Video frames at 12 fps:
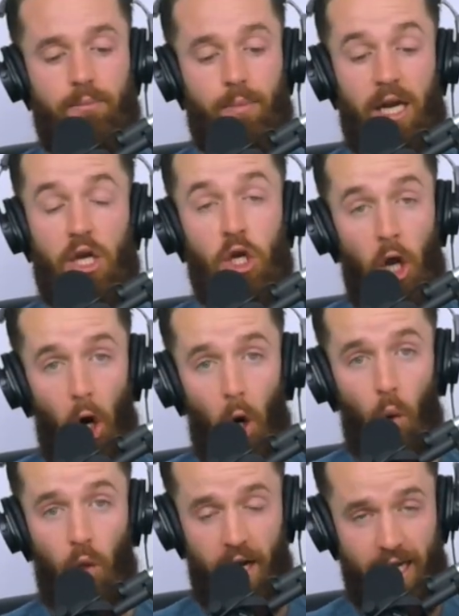But I
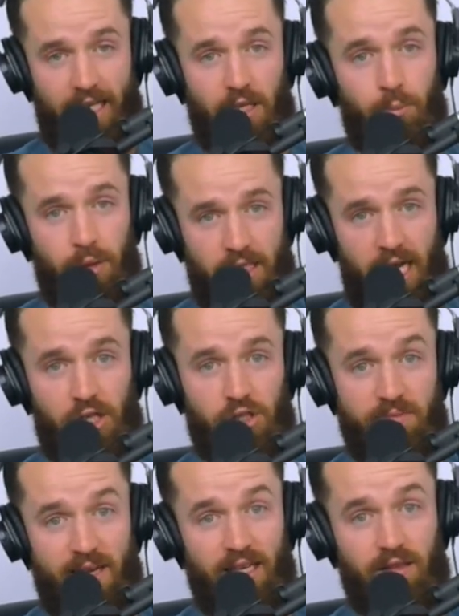know that I could
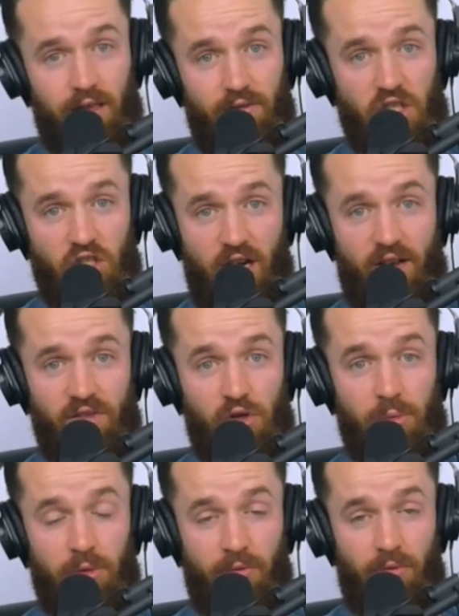potentially make a living driving
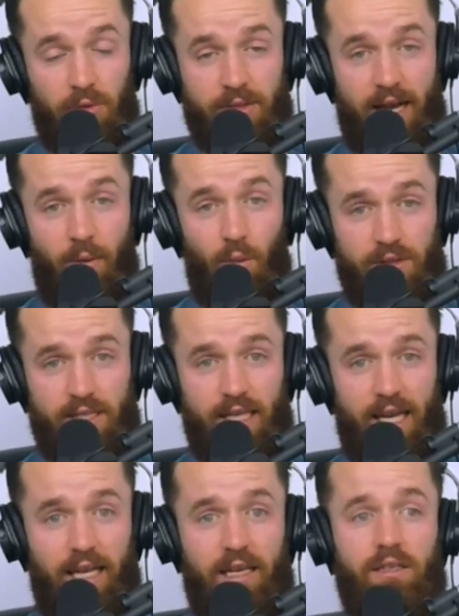Uber full-time once
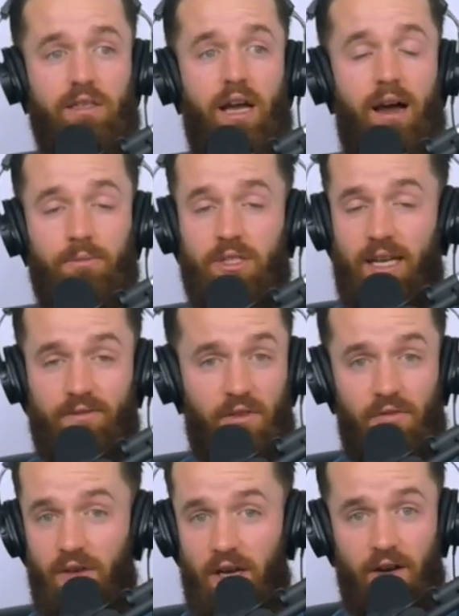again. I'm just going to
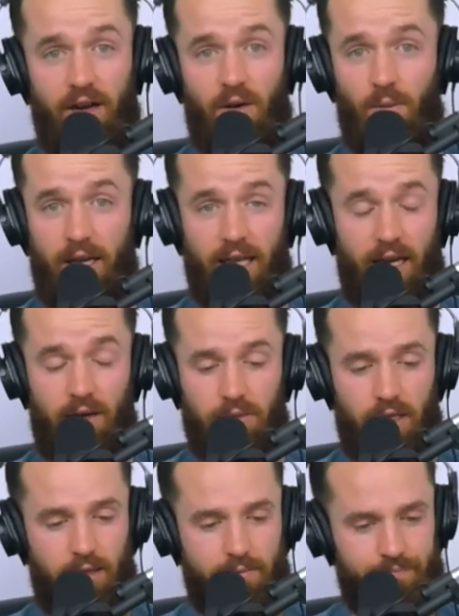have to figure it out when I get out
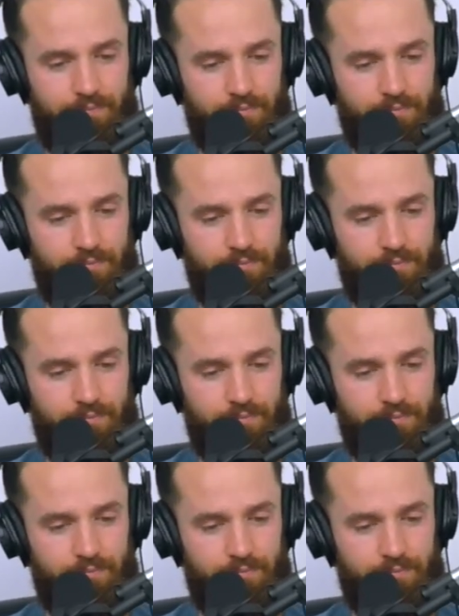there.